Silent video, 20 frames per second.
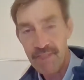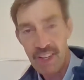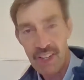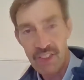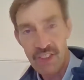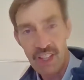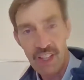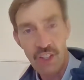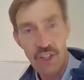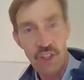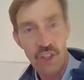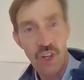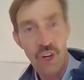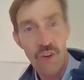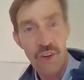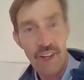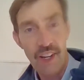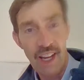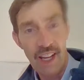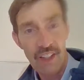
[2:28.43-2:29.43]
I think you
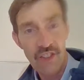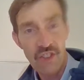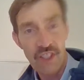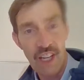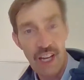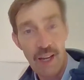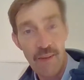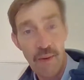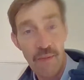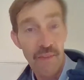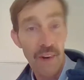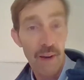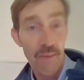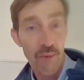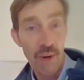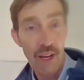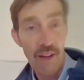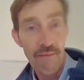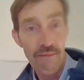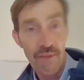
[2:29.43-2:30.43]
go in next time if I'm
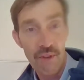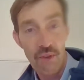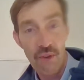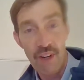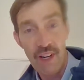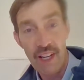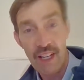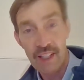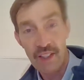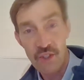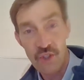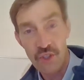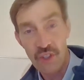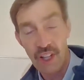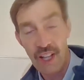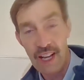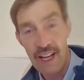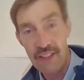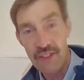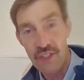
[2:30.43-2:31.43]
right for your English
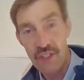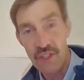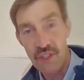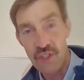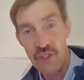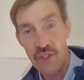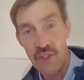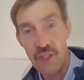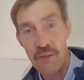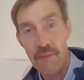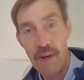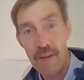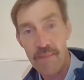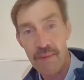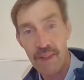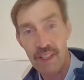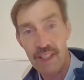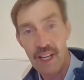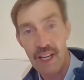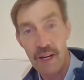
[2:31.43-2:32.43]
classes, so you might
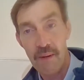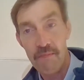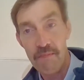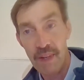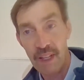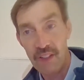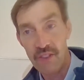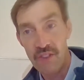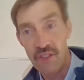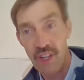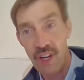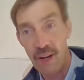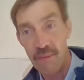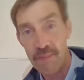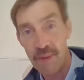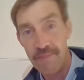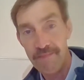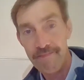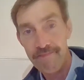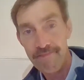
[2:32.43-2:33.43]
be kind of mixed
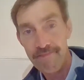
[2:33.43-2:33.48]
up.